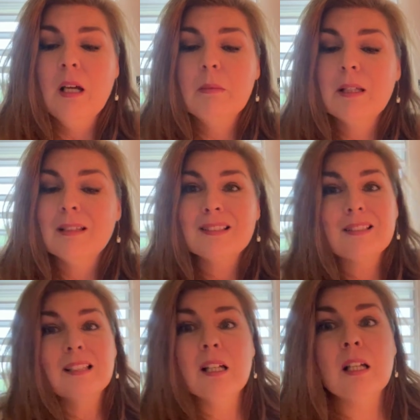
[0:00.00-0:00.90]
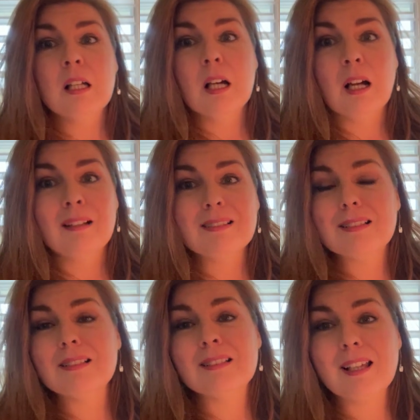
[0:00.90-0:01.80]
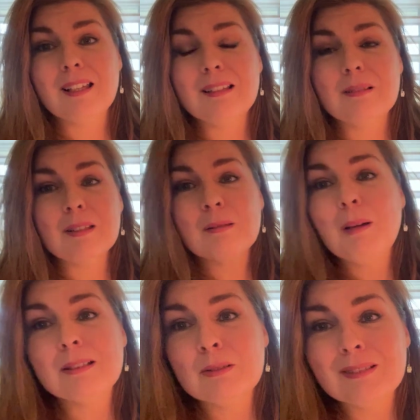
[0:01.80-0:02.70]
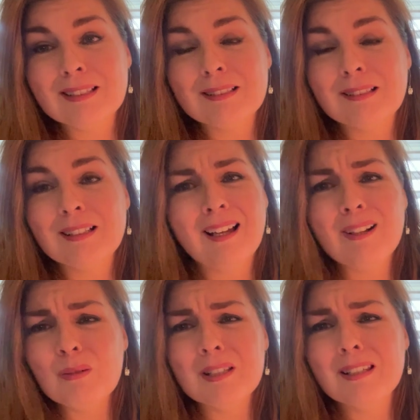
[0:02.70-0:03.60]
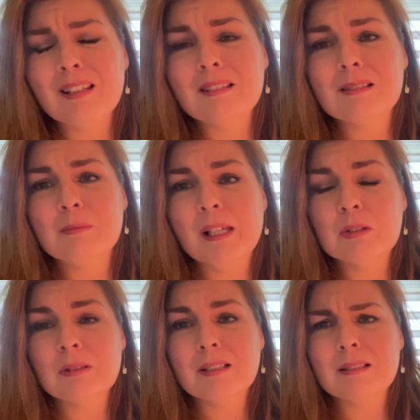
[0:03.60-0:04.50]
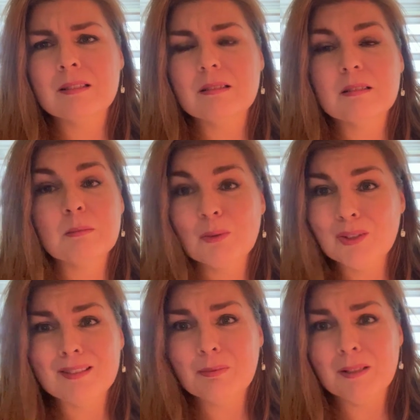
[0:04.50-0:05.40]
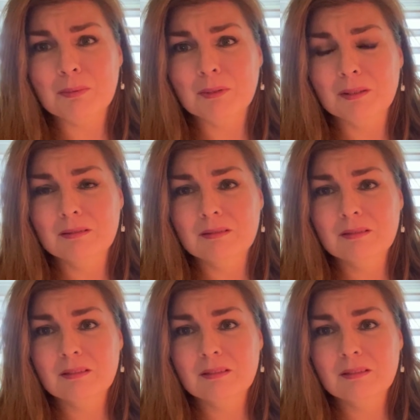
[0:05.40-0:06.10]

Because I'm just gonna say, this is my two cents on it, I don't really think this matrix supports people